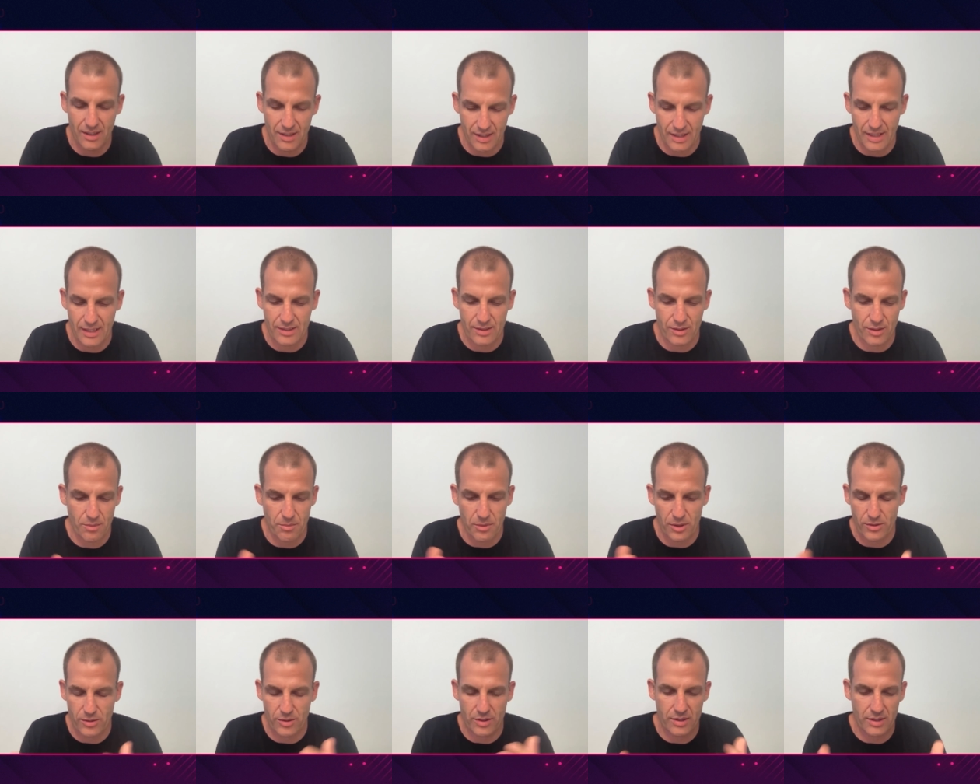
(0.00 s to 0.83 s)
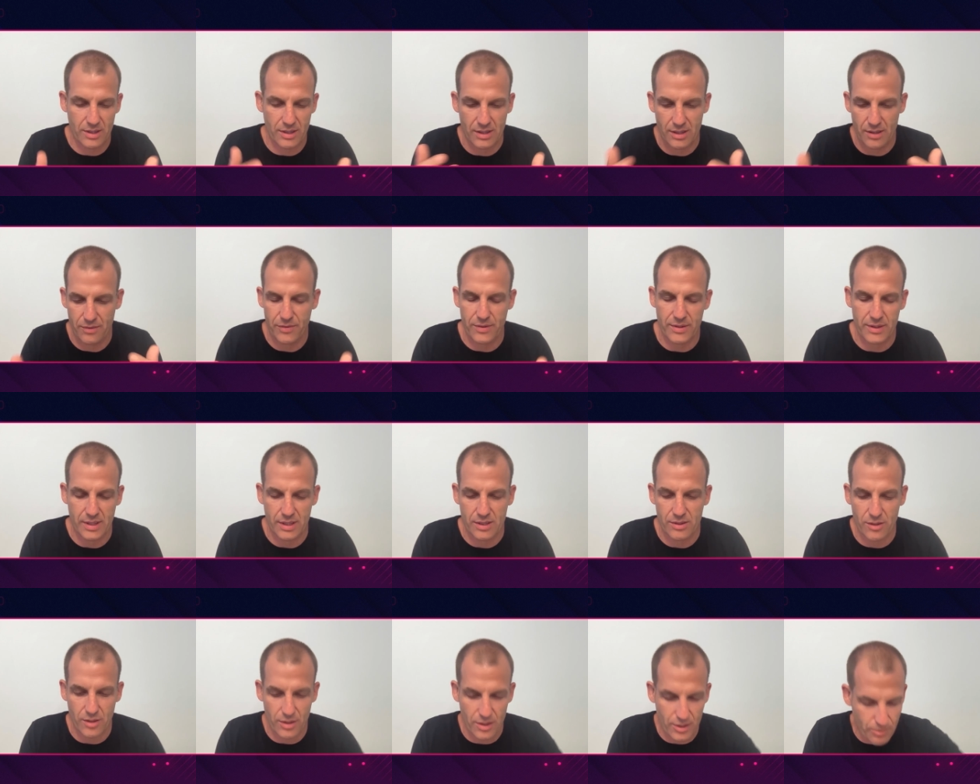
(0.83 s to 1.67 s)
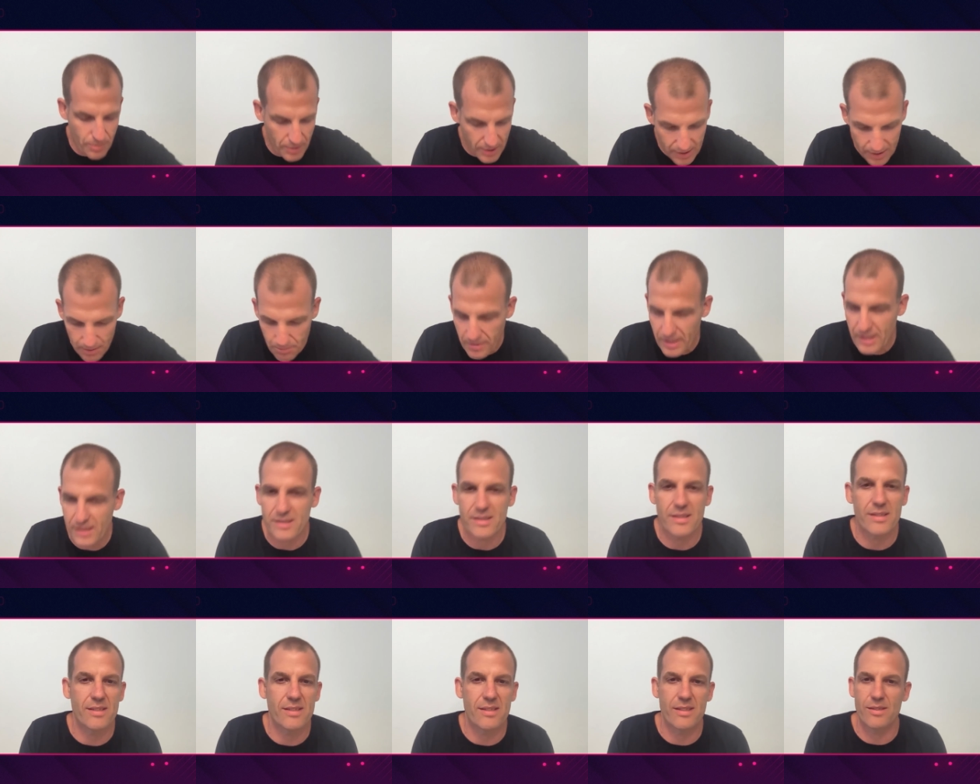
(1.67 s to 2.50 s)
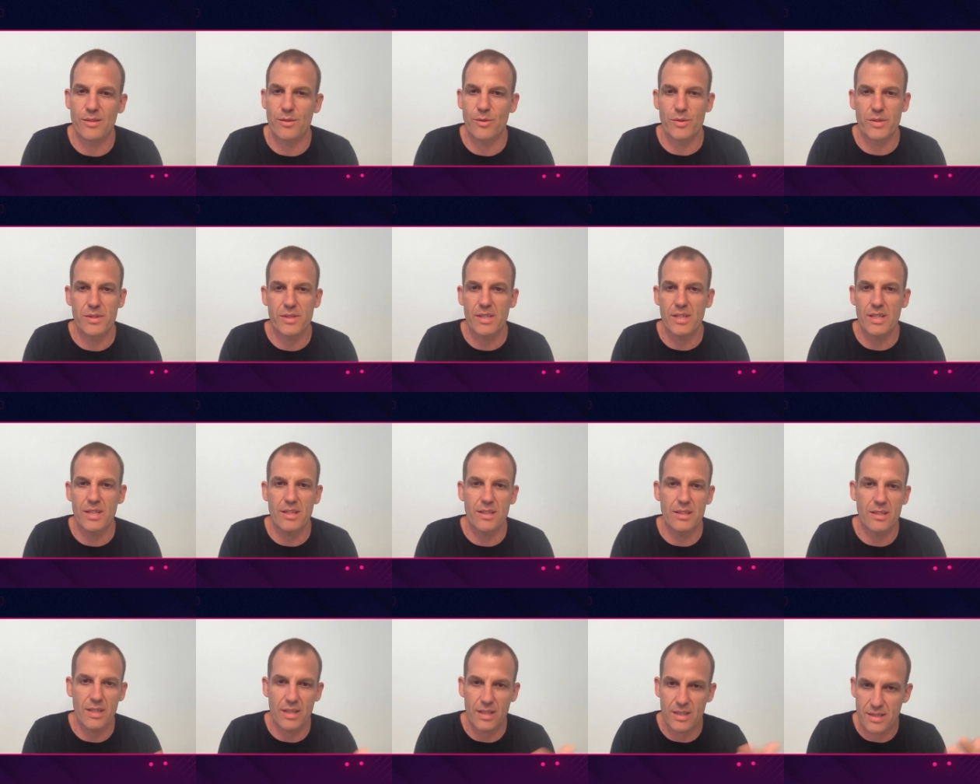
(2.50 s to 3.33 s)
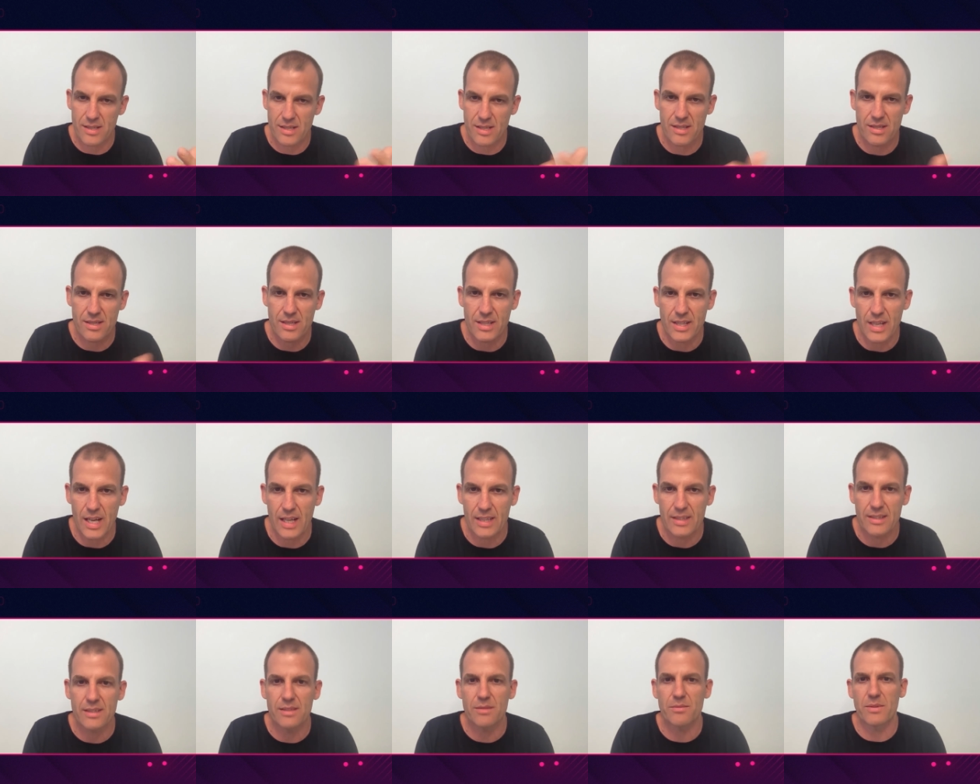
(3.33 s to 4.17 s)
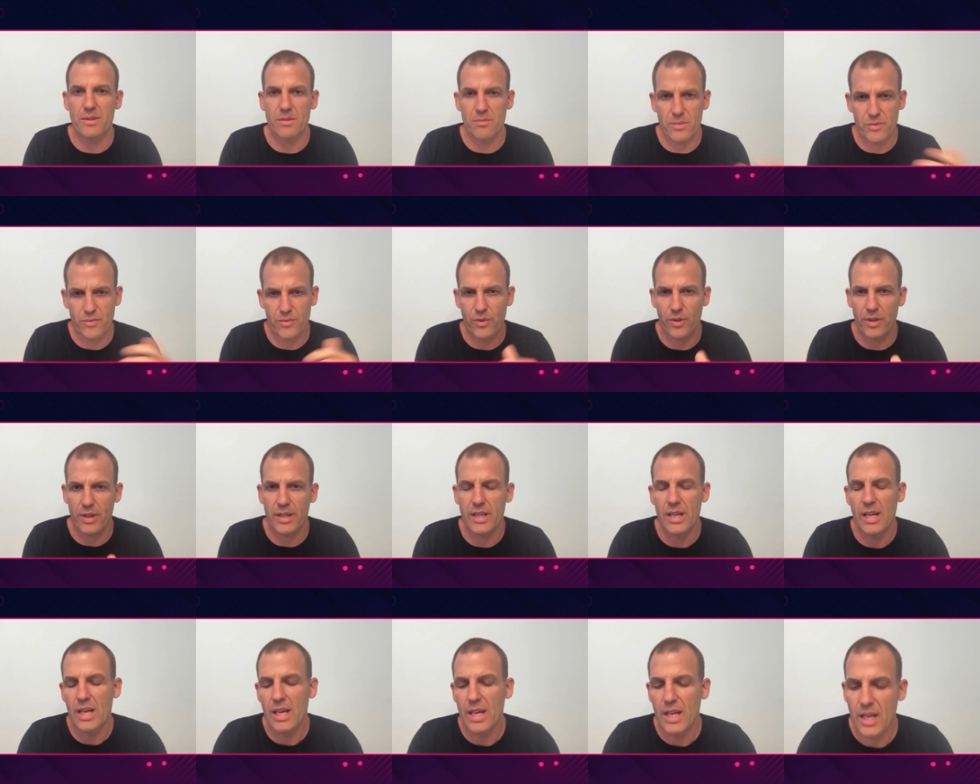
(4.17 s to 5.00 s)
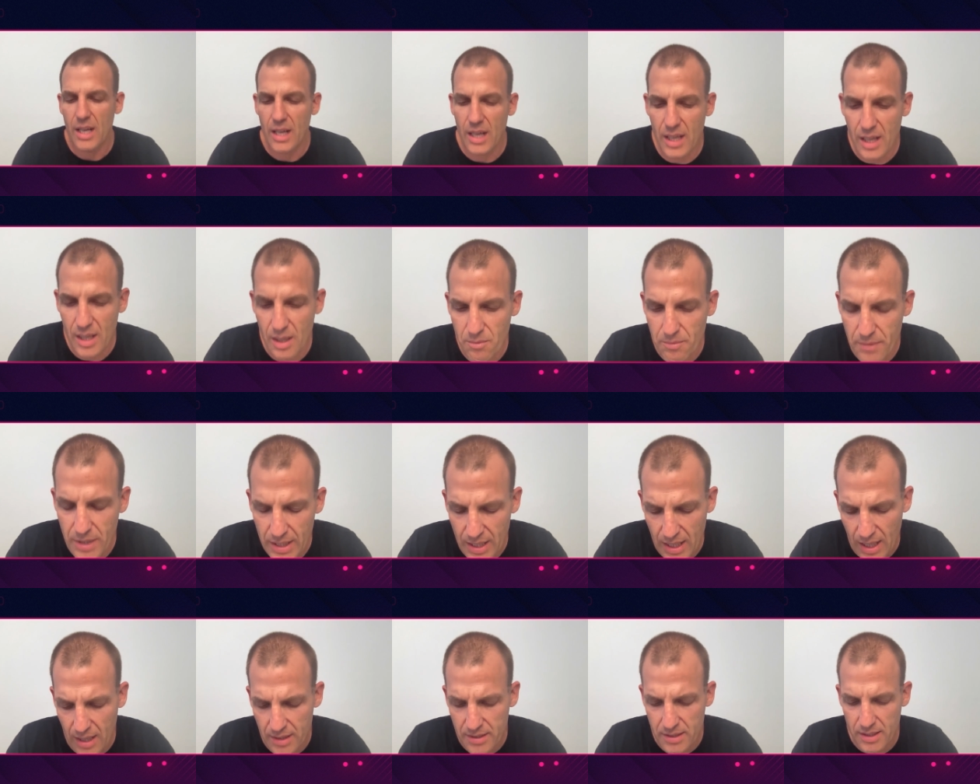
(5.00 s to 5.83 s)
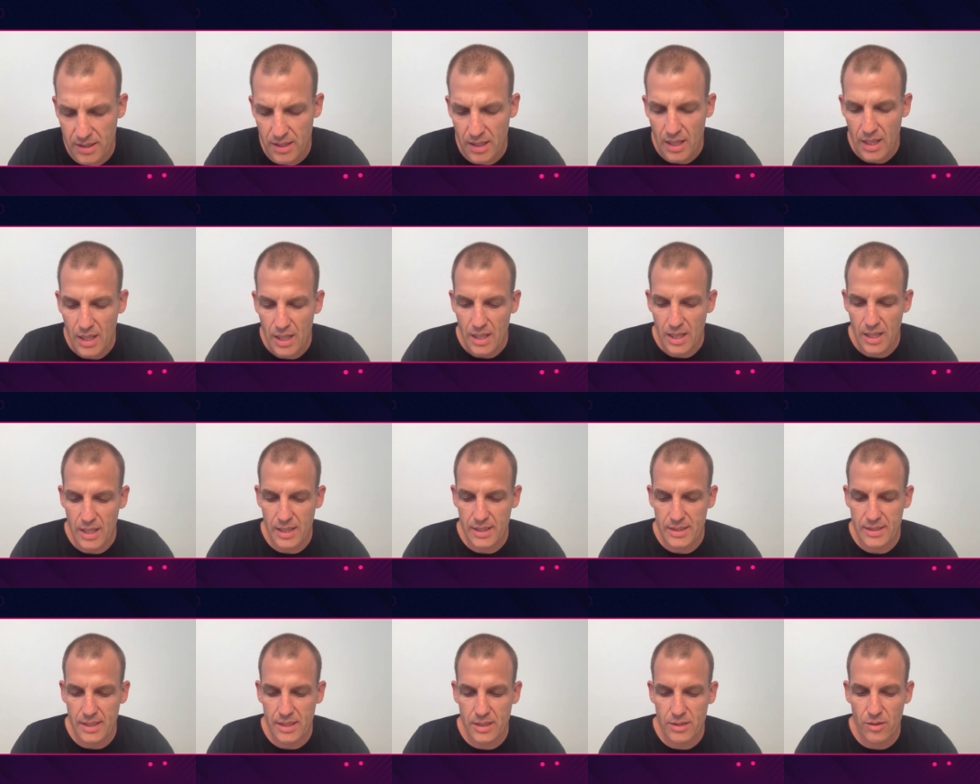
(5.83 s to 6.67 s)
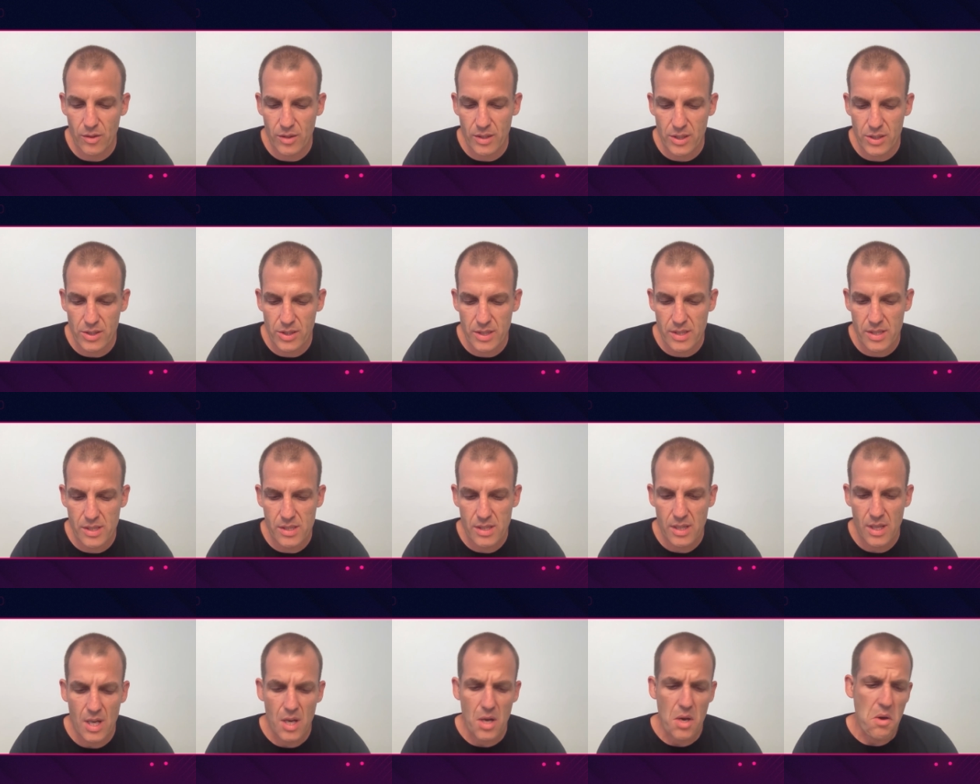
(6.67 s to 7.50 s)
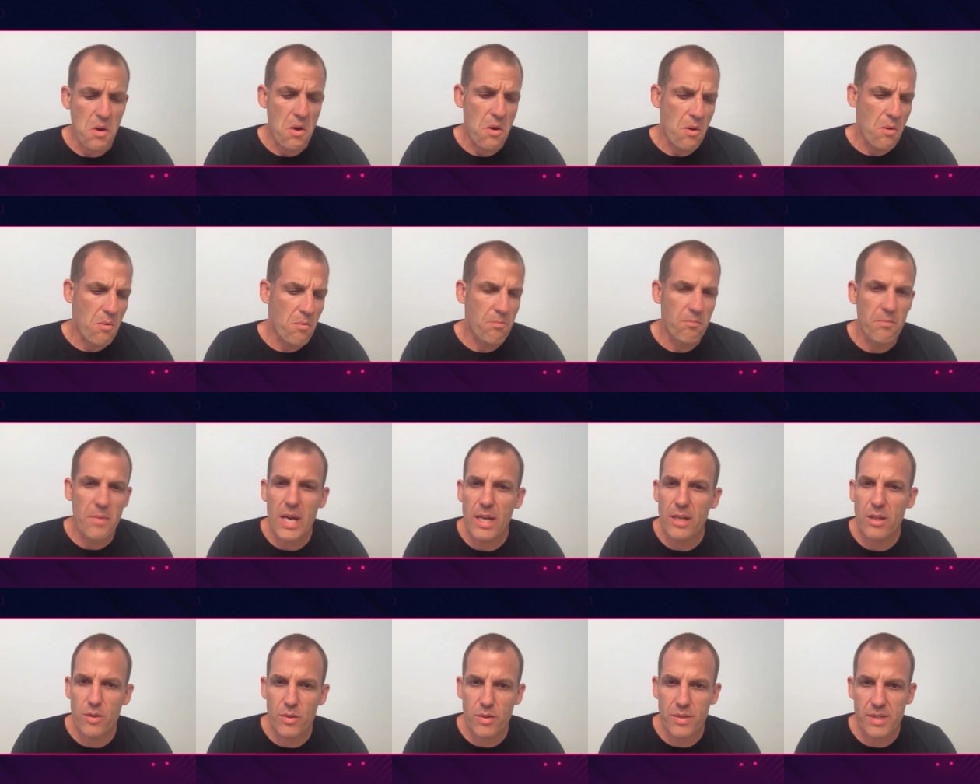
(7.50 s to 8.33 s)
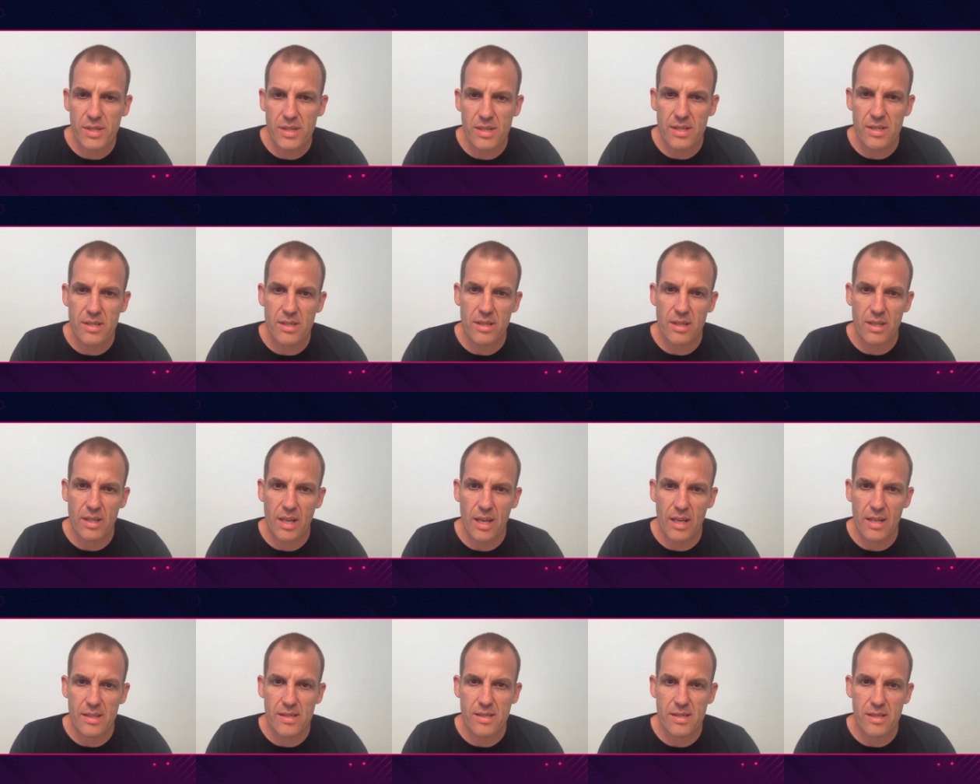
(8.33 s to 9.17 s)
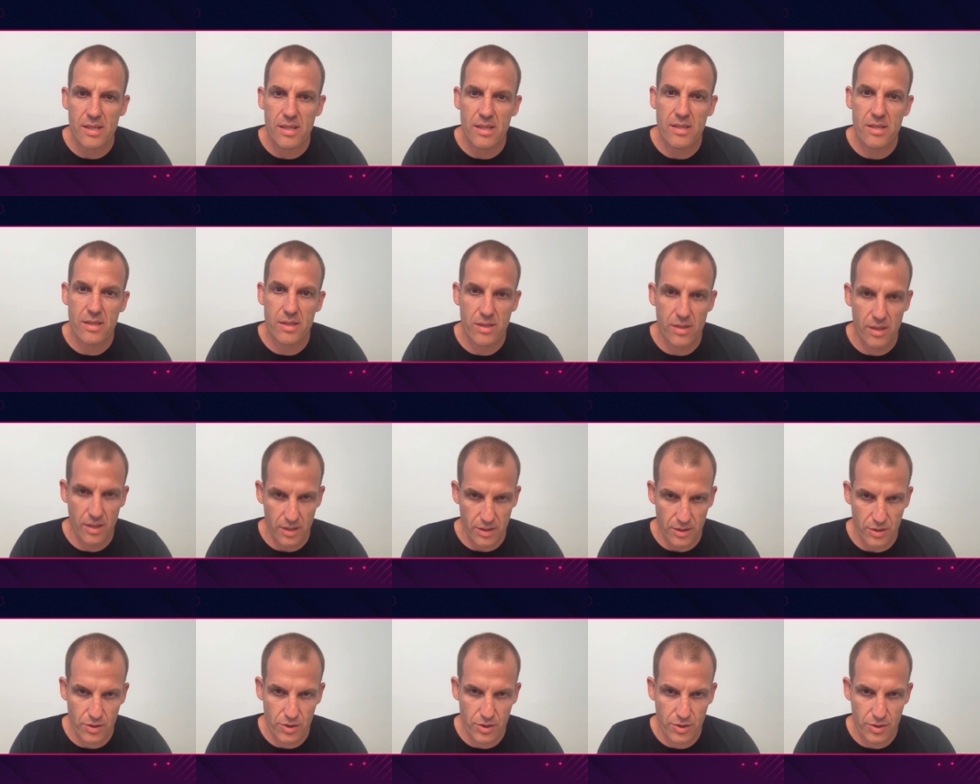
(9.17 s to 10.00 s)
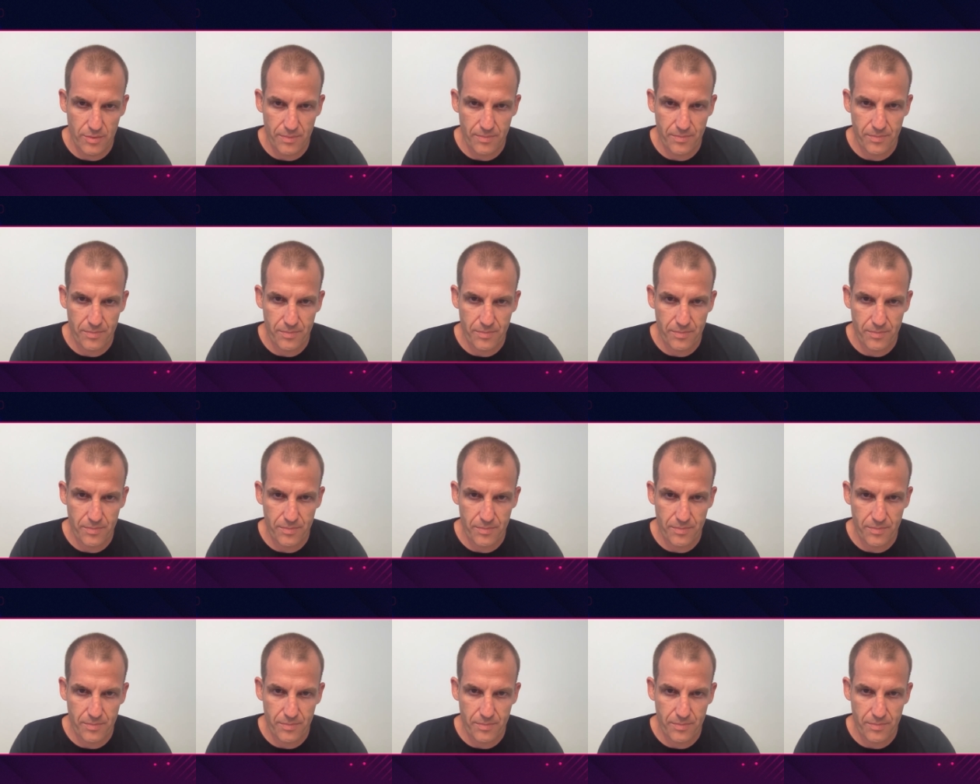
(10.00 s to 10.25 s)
later about the, the, different technology but the basis is lucene uh, since the 90s and before and uh, many other uh, technologies main use case, case is search